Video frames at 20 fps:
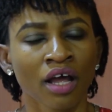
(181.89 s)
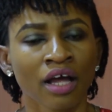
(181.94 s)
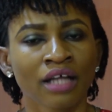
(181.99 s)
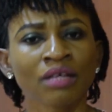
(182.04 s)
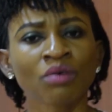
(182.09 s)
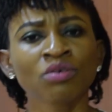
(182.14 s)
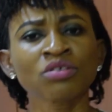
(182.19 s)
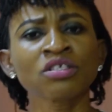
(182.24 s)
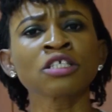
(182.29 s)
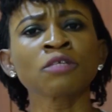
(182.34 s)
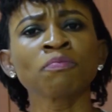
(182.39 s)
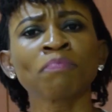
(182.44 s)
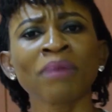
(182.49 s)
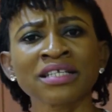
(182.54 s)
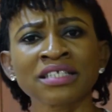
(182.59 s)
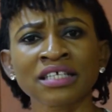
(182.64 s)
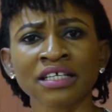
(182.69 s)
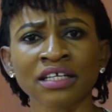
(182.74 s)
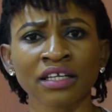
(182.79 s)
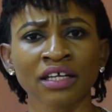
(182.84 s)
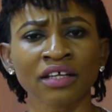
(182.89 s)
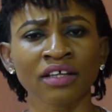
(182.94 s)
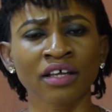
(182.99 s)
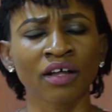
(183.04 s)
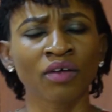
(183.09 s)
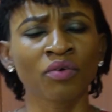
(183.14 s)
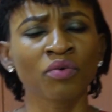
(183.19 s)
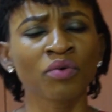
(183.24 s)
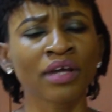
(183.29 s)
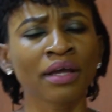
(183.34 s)
There was this particular
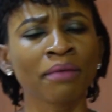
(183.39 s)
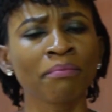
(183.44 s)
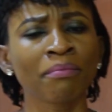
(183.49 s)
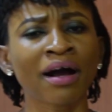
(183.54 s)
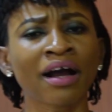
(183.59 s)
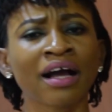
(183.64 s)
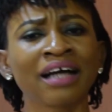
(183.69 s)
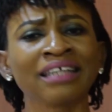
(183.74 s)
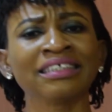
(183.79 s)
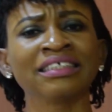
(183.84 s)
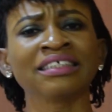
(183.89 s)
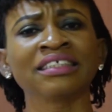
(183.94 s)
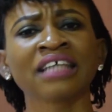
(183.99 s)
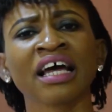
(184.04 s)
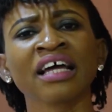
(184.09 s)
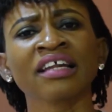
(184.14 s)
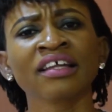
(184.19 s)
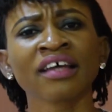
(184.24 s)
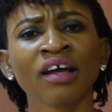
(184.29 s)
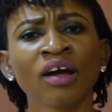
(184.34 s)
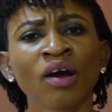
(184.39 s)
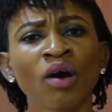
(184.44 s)
girl who came back and said,